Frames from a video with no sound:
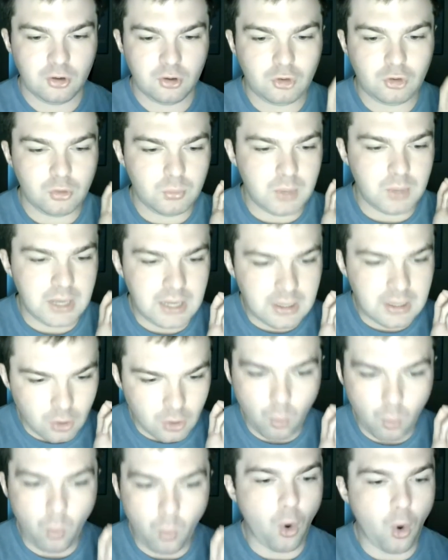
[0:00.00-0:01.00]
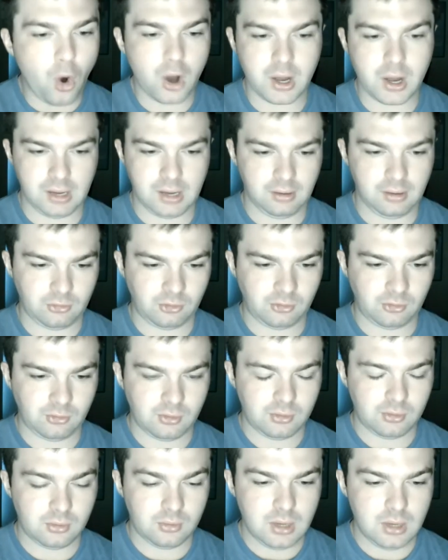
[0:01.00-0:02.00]
to the
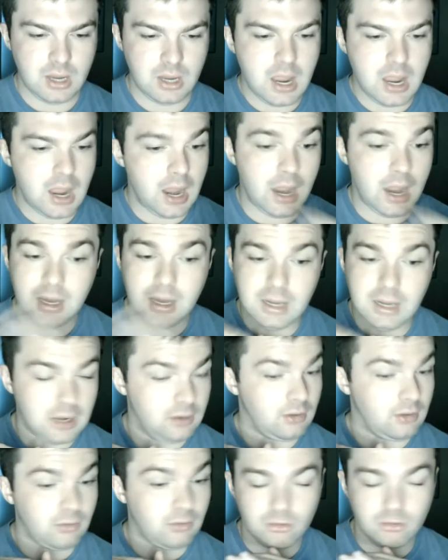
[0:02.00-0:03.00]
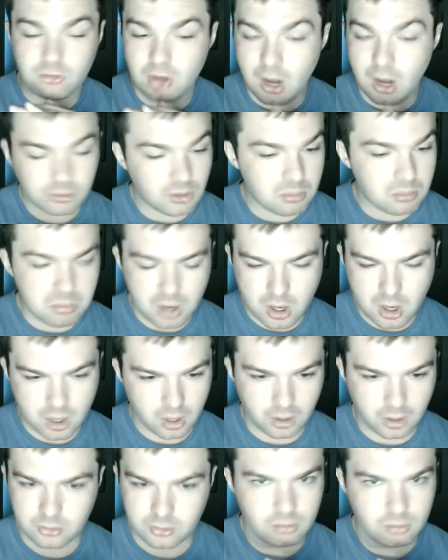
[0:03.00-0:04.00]
warnings. And again, this is not the
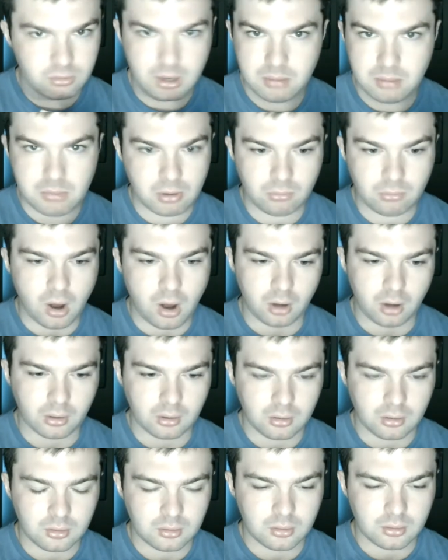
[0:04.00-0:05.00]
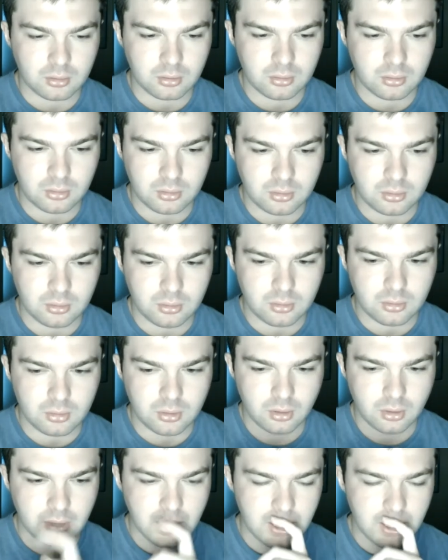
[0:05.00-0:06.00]
mark. Don't get me wrong.
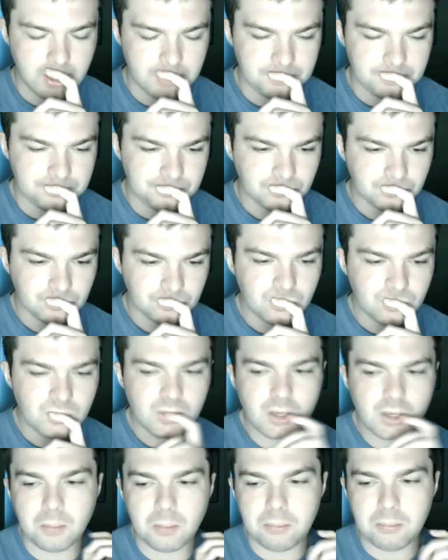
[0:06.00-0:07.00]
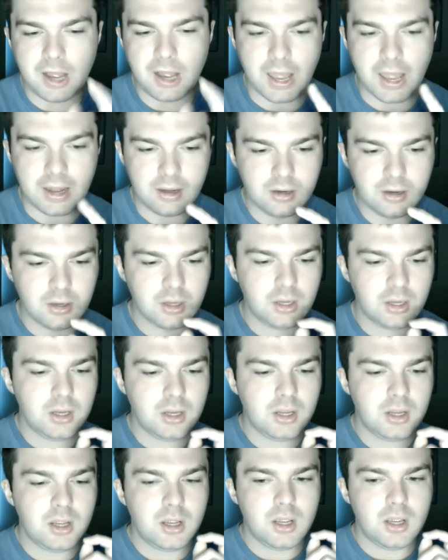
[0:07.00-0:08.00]
Okay? But
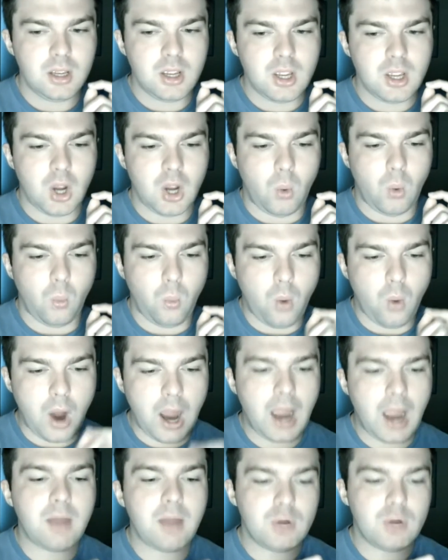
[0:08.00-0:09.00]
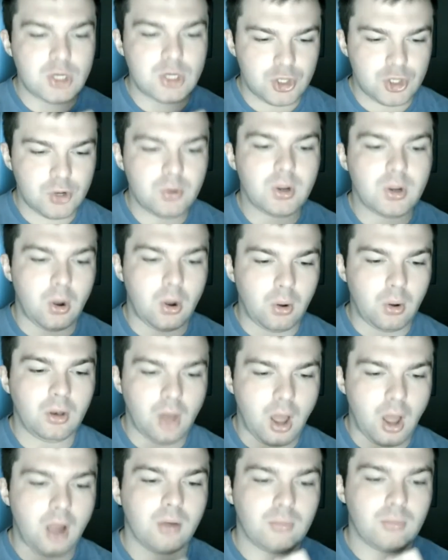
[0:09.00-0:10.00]
why would you go
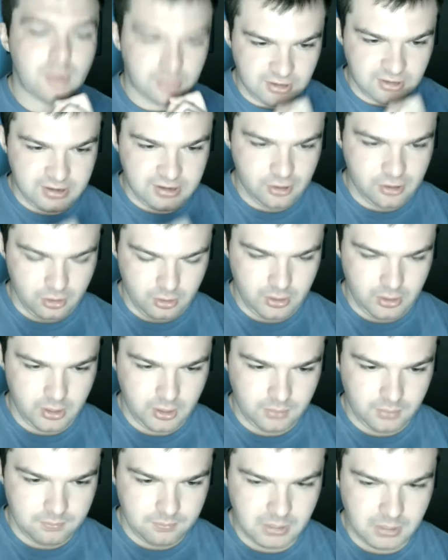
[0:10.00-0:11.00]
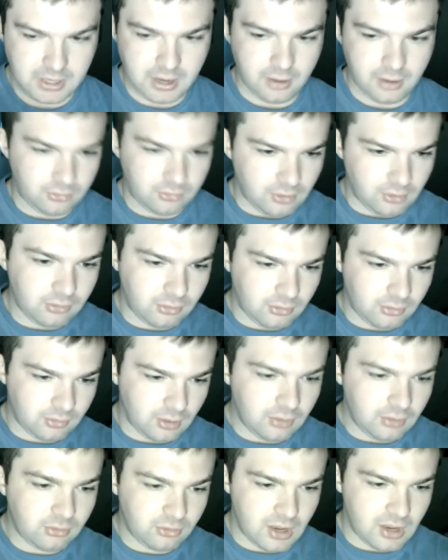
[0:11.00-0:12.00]
along with tyranny? Because
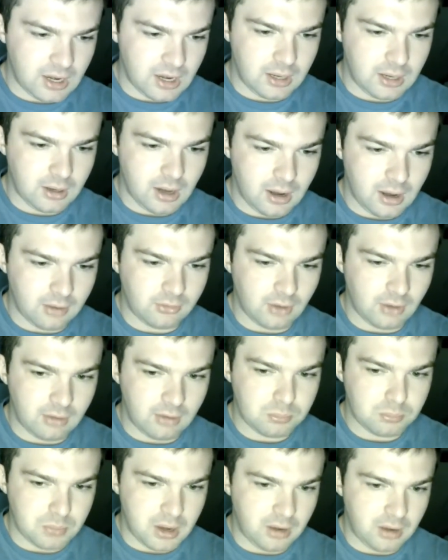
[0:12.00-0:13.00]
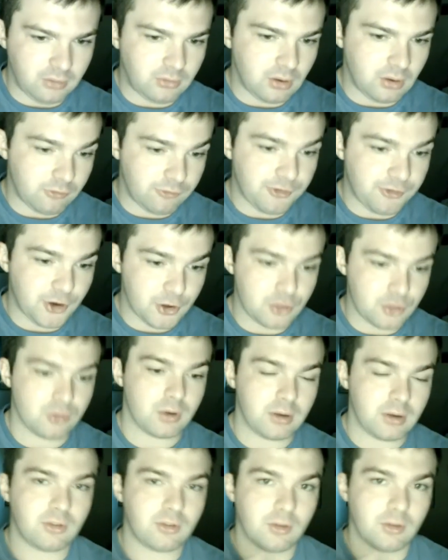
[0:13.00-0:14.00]
this thing is in
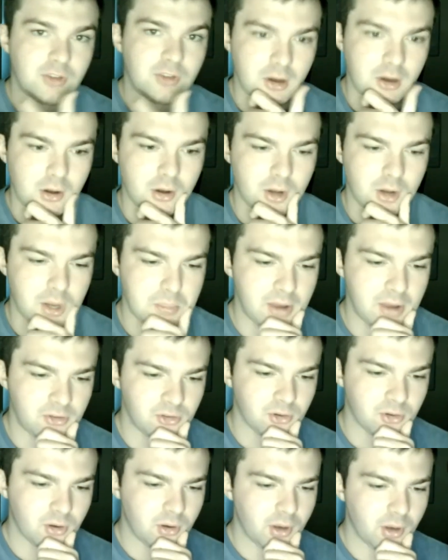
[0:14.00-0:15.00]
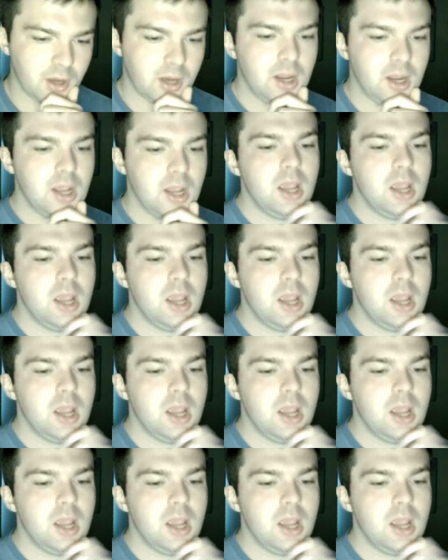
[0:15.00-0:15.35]
furtherance of tyranny, basically.